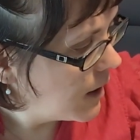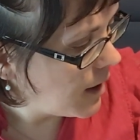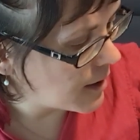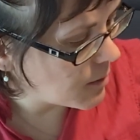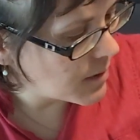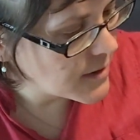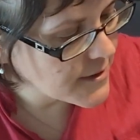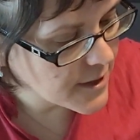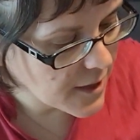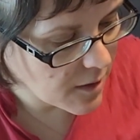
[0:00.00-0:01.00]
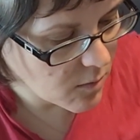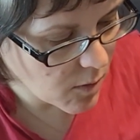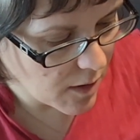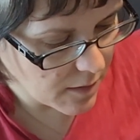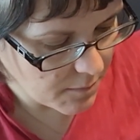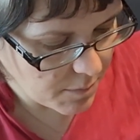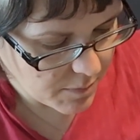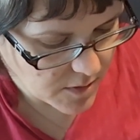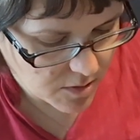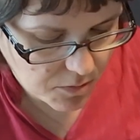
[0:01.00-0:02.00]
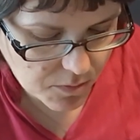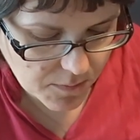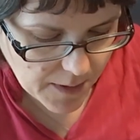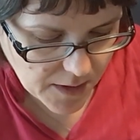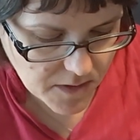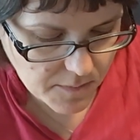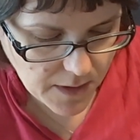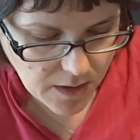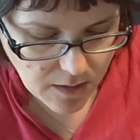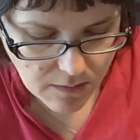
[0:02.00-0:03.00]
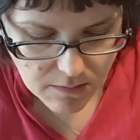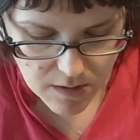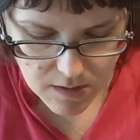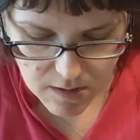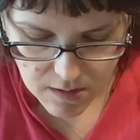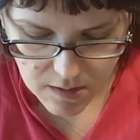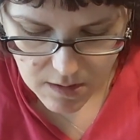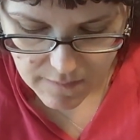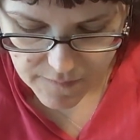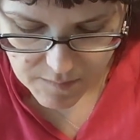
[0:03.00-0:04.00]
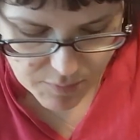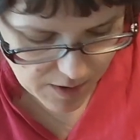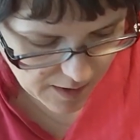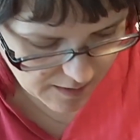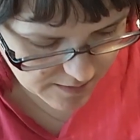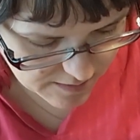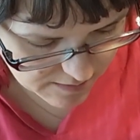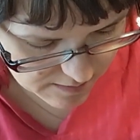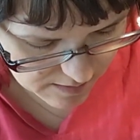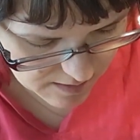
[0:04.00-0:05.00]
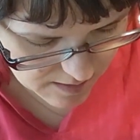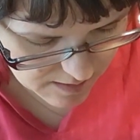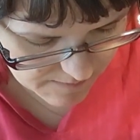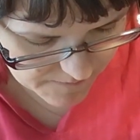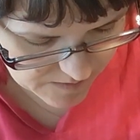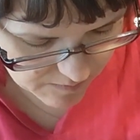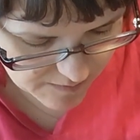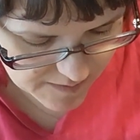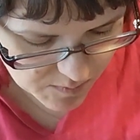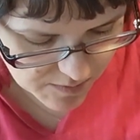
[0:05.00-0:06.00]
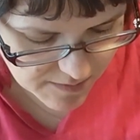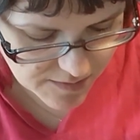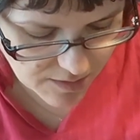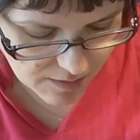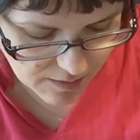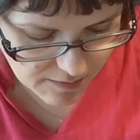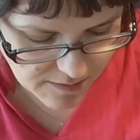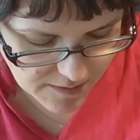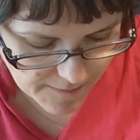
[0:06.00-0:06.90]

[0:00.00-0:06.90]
And I wanted to get one to remind me of the brand. So this one is called